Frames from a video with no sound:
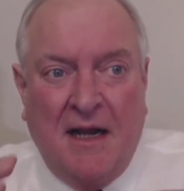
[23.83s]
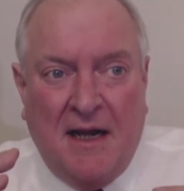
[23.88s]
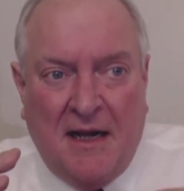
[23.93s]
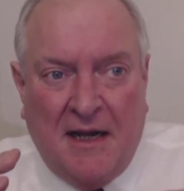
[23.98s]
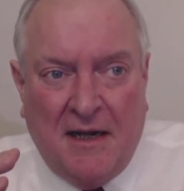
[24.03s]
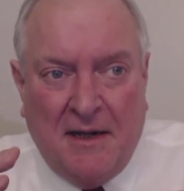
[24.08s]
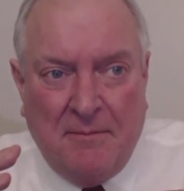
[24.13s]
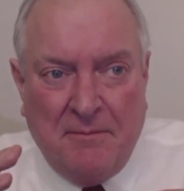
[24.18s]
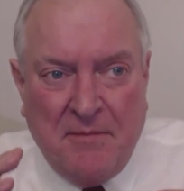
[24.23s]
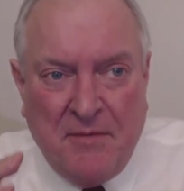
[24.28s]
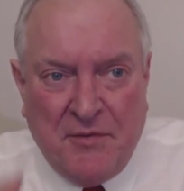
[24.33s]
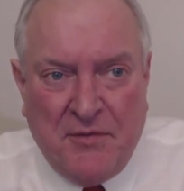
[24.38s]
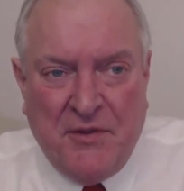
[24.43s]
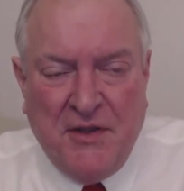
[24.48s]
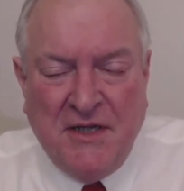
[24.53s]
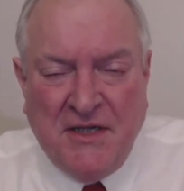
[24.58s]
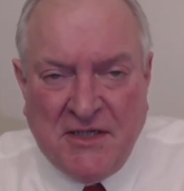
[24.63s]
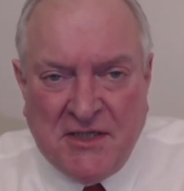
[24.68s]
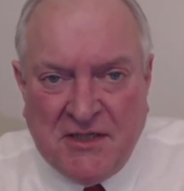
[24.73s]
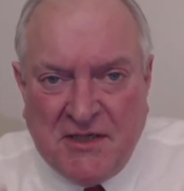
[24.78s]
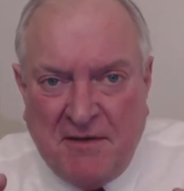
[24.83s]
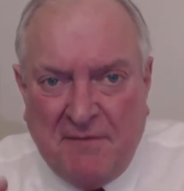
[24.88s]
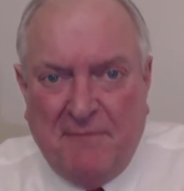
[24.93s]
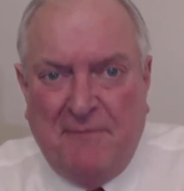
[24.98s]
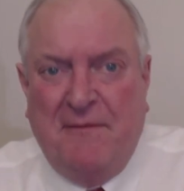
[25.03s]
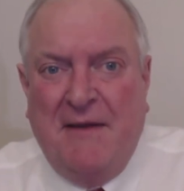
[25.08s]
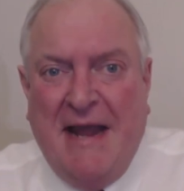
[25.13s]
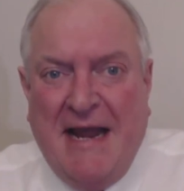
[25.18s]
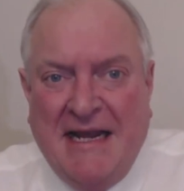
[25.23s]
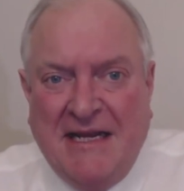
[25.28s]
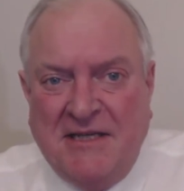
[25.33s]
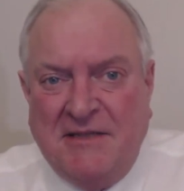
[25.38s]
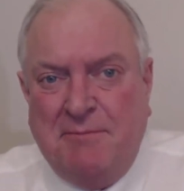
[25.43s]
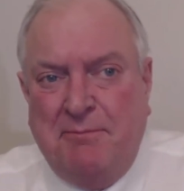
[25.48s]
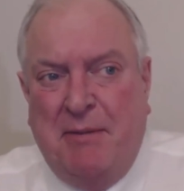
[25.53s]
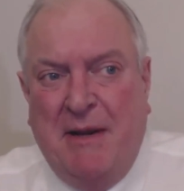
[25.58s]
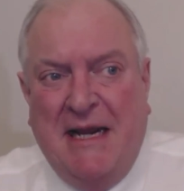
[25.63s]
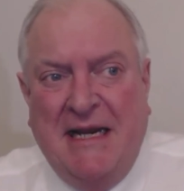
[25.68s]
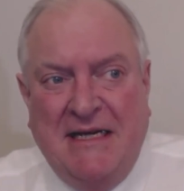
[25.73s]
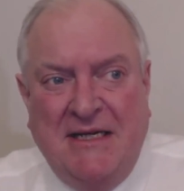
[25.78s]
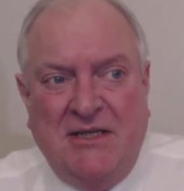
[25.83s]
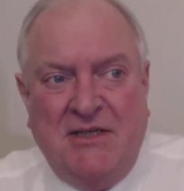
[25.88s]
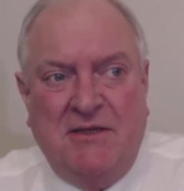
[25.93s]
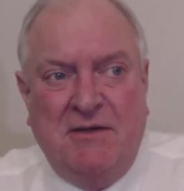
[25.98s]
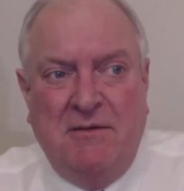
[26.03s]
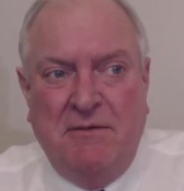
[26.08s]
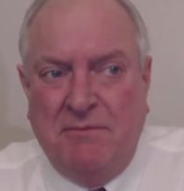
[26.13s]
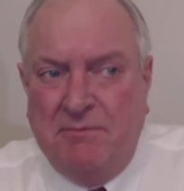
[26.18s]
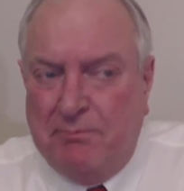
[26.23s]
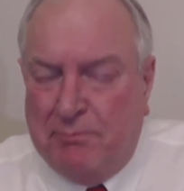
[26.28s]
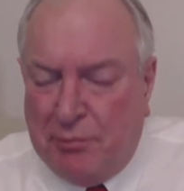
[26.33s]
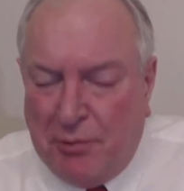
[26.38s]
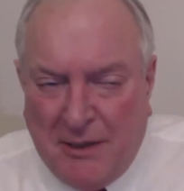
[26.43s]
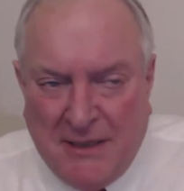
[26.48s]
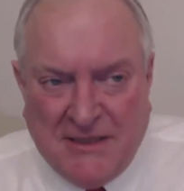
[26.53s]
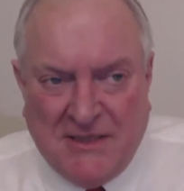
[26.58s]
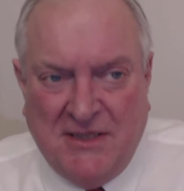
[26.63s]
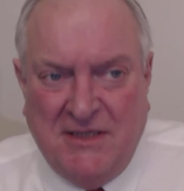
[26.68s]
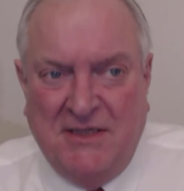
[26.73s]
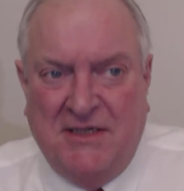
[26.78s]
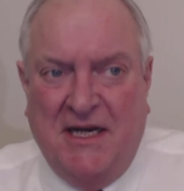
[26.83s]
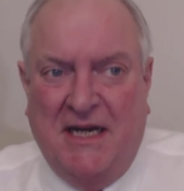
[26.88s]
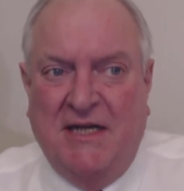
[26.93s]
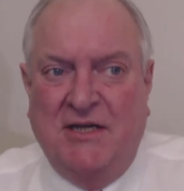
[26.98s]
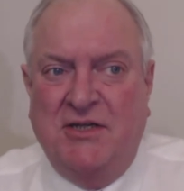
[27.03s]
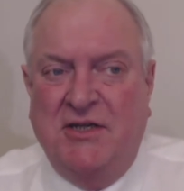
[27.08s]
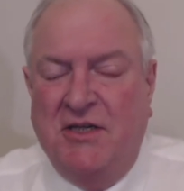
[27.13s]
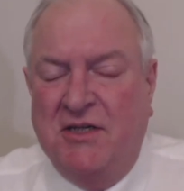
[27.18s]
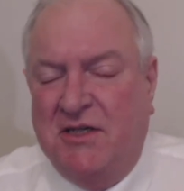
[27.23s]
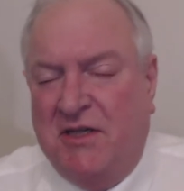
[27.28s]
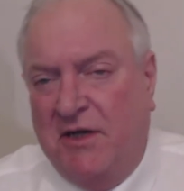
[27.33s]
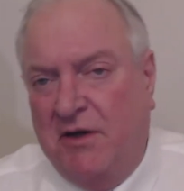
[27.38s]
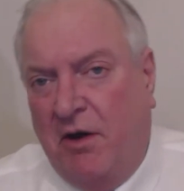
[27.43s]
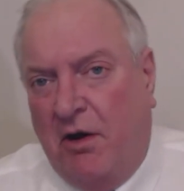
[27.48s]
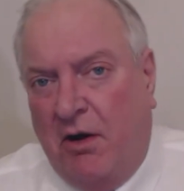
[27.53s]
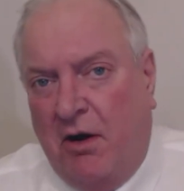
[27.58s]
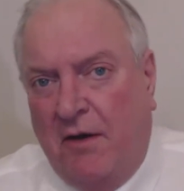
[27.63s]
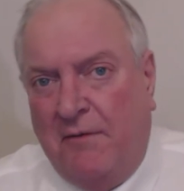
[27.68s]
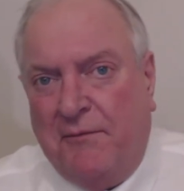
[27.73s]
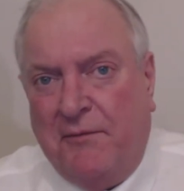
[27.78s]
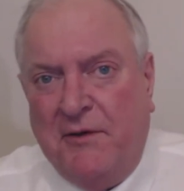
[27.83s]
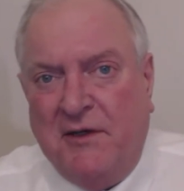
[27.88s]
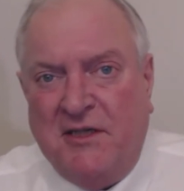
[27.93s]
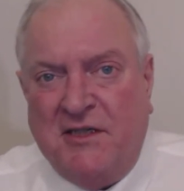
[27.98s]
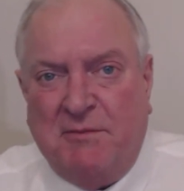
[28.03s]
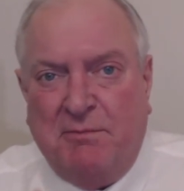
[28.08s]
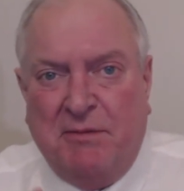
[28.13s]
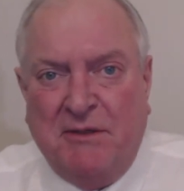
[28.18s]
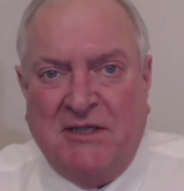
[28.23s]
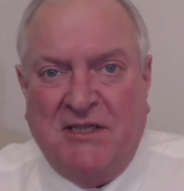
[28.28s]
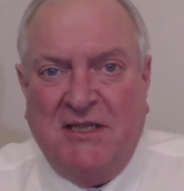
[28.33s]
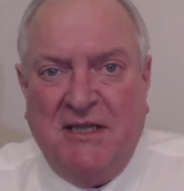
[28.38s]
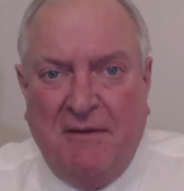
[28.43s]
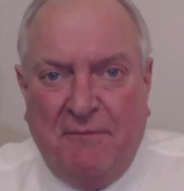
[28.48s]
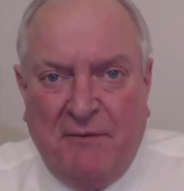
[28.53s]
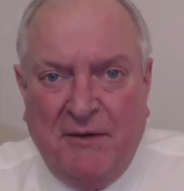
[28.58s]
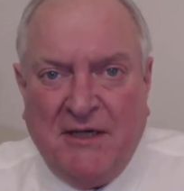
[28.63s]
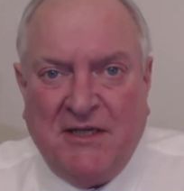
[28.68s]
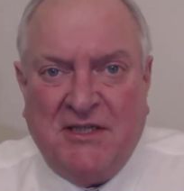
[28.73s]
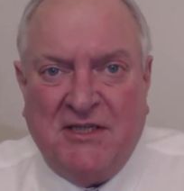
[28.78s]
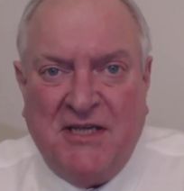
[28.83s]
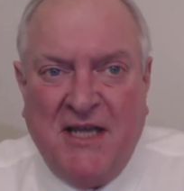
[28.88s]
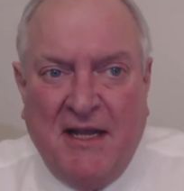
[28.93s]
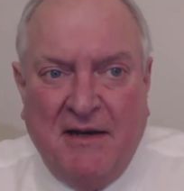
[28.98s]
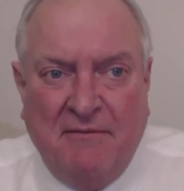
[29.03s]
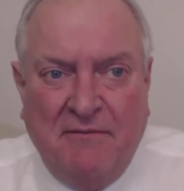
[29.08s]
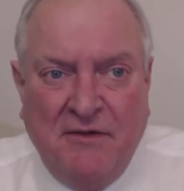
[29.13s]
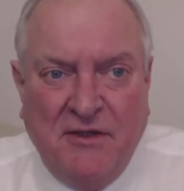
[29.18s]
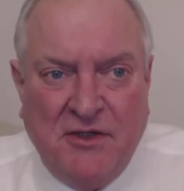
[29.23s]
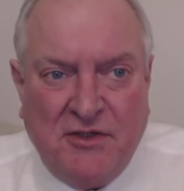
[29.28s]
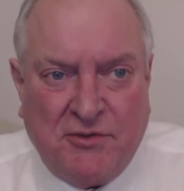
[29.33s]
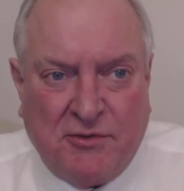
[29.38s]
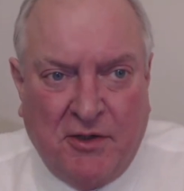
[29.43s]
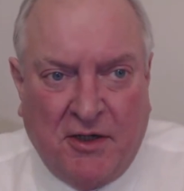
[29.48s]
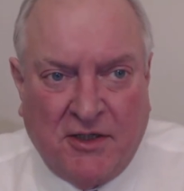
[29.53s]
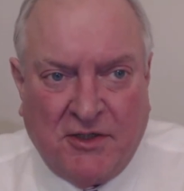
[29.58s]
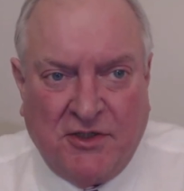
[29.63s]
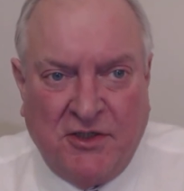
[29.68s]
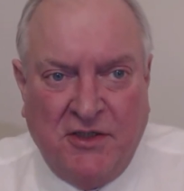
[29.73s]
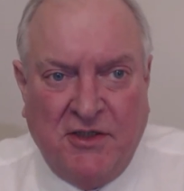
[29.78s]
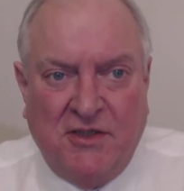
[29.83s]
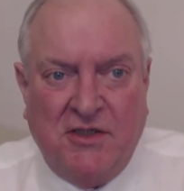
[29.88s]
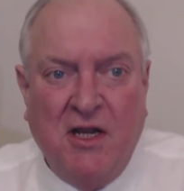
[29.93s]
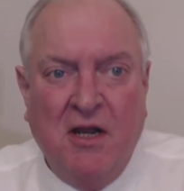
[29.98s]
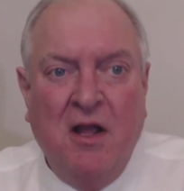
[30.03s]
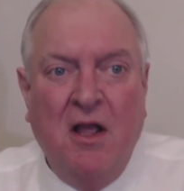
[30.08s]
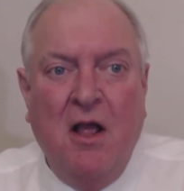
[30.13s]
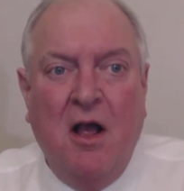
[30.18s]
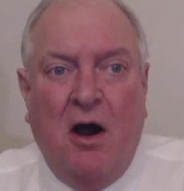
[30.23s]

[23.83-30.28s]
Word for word: um, this fast paced presentation is going to offer a specific set of instructions